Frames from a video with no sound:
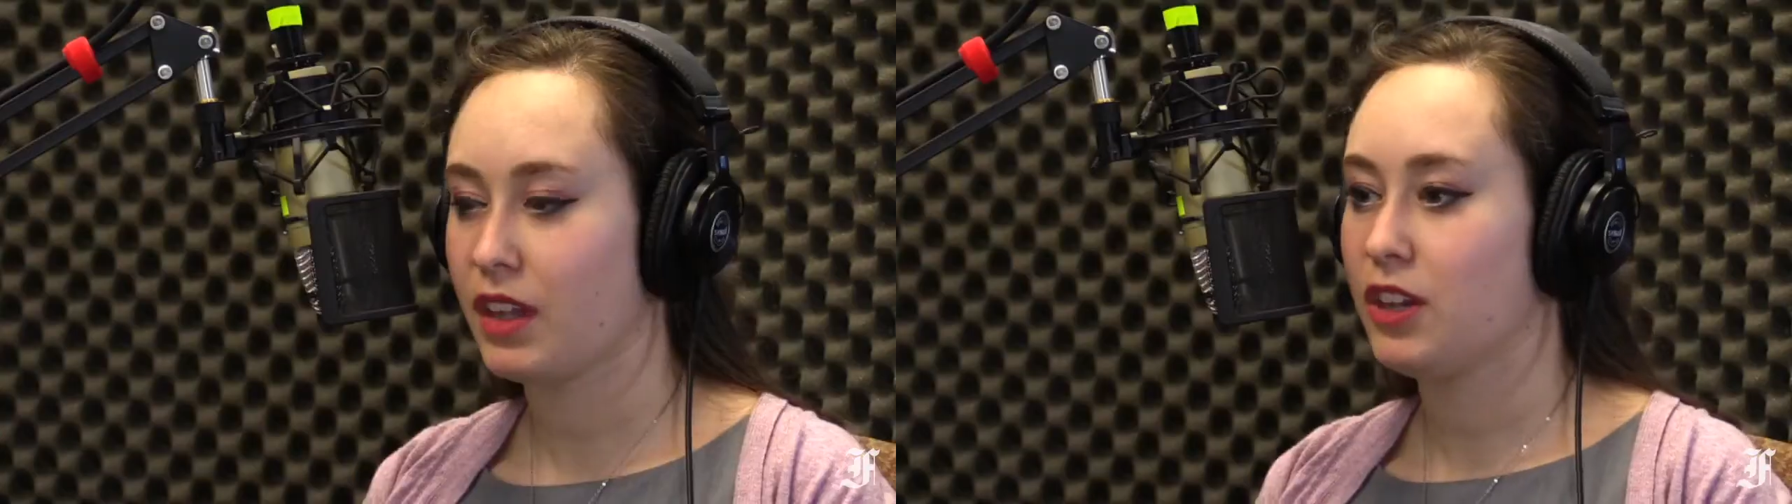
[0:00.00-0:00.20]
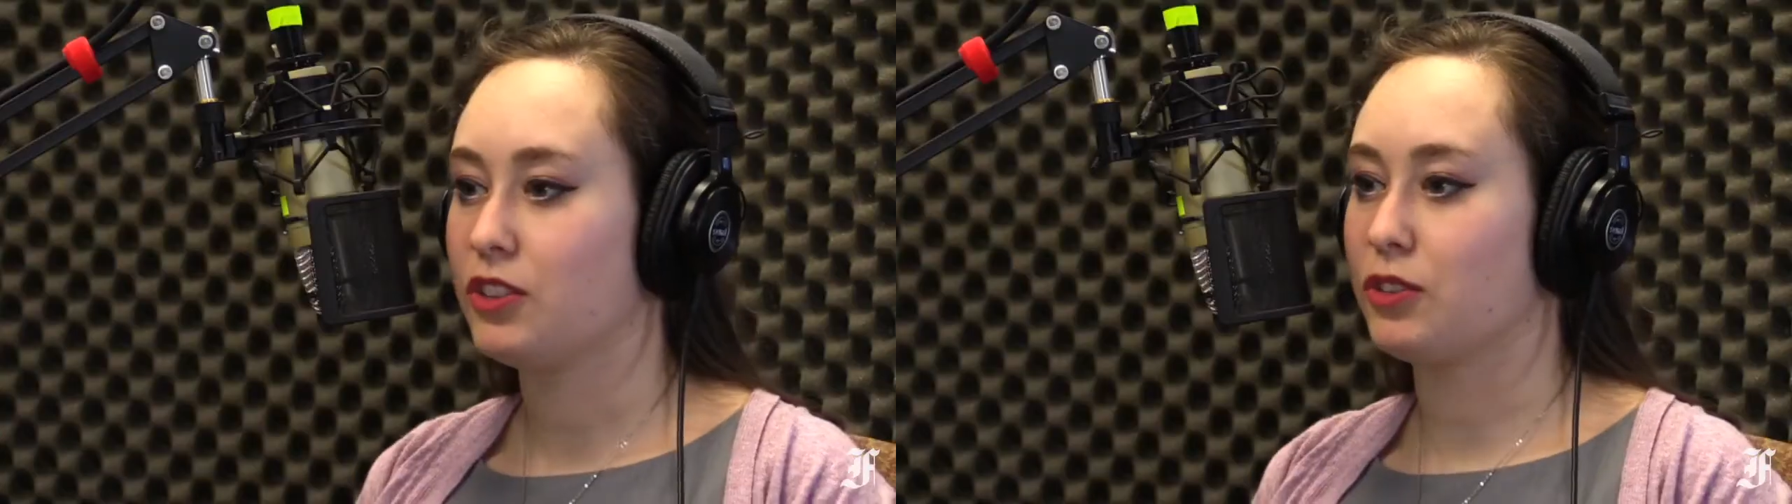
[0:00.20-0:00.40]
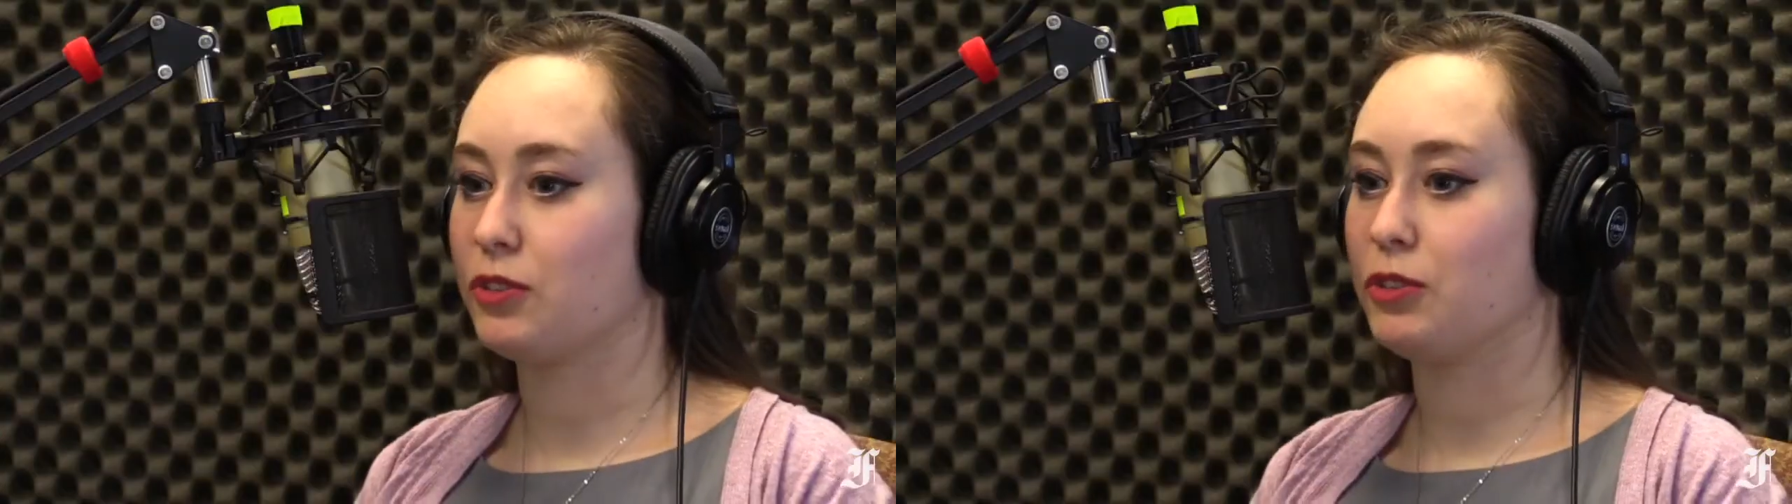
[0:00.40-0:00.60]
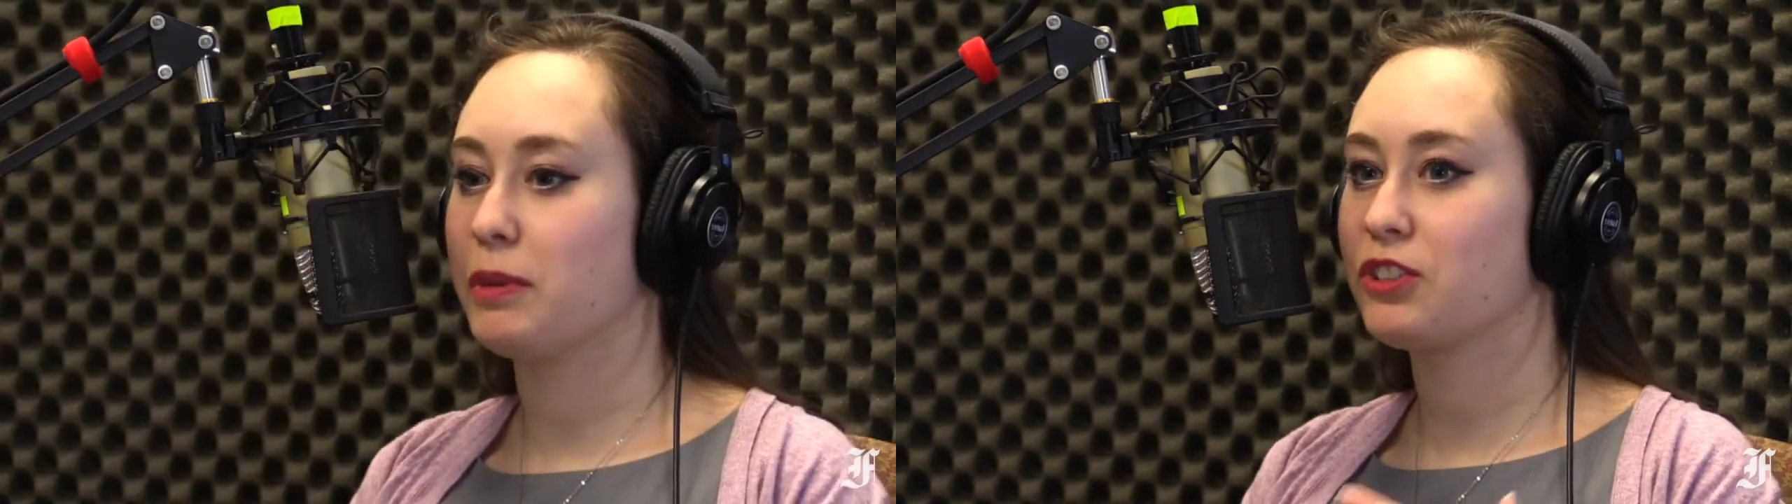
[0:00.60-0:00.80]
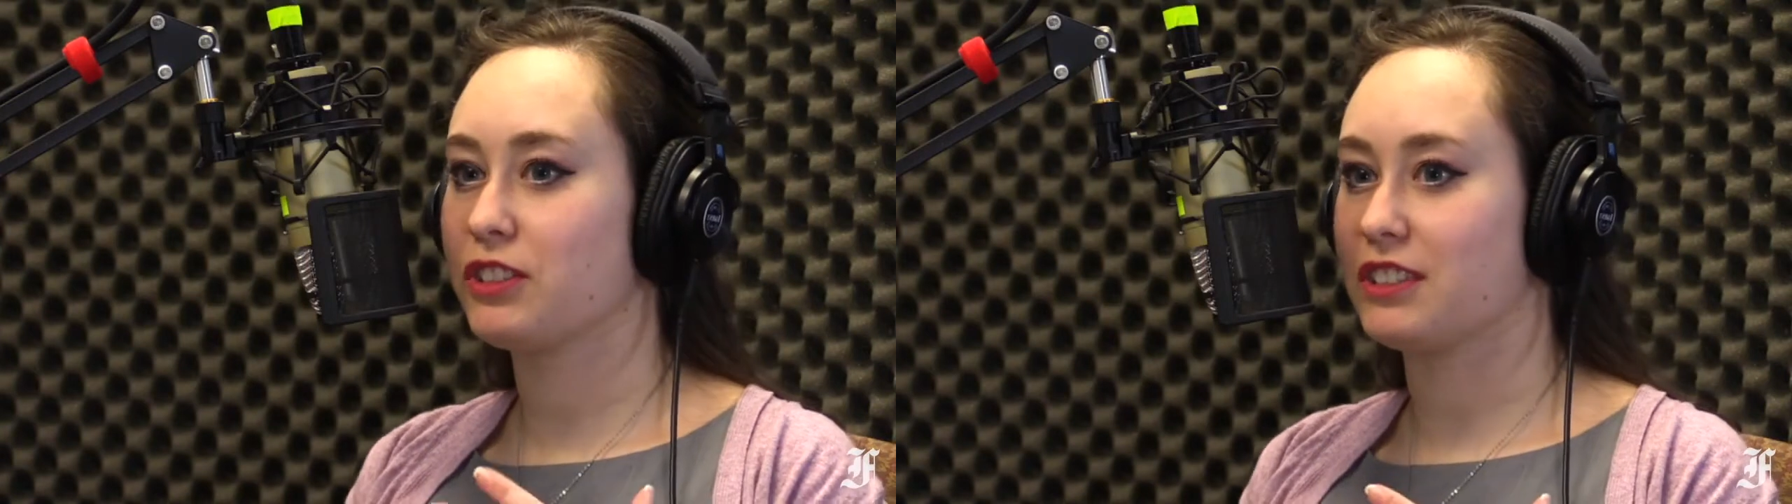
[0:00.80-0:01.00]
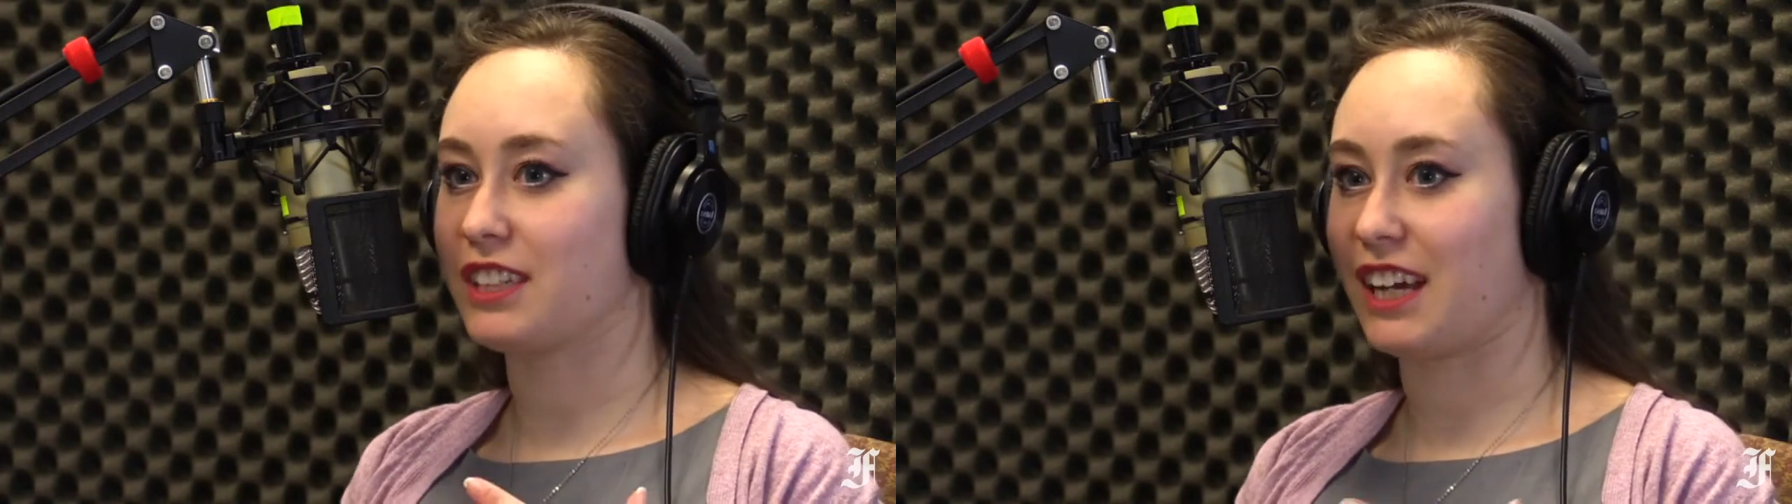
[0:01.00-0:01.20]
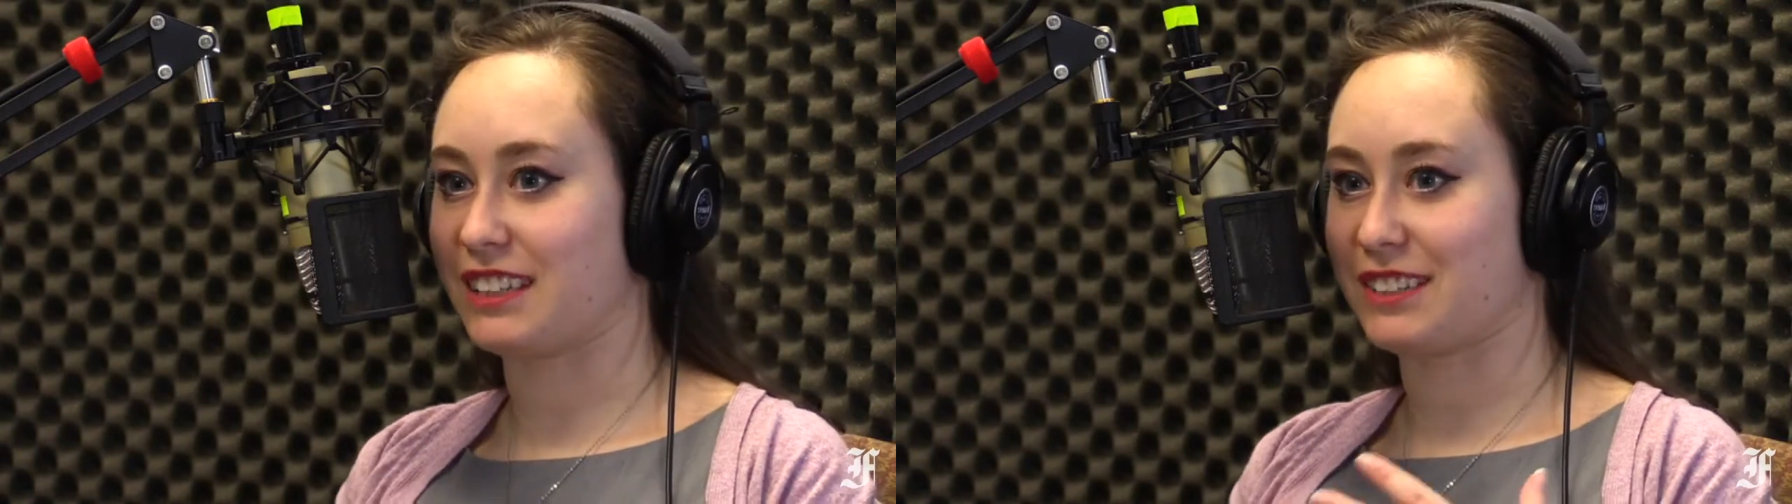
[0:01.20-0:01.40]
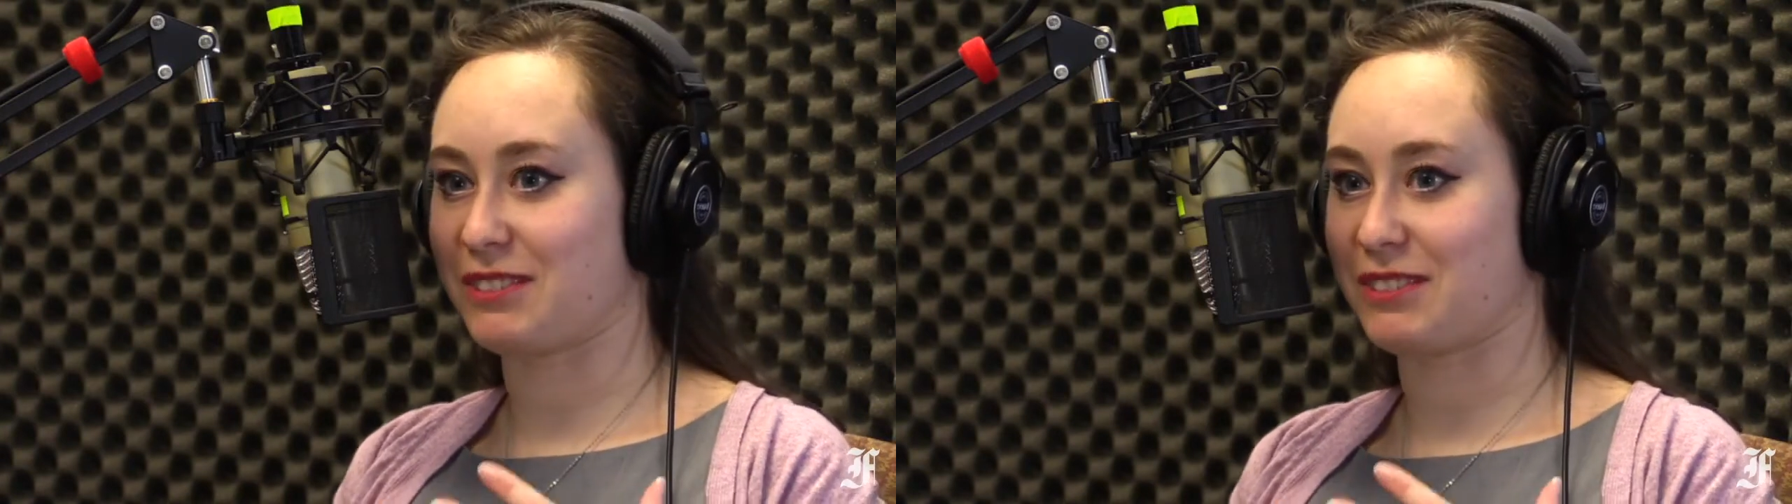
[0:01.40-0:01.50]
So you mentioned tests,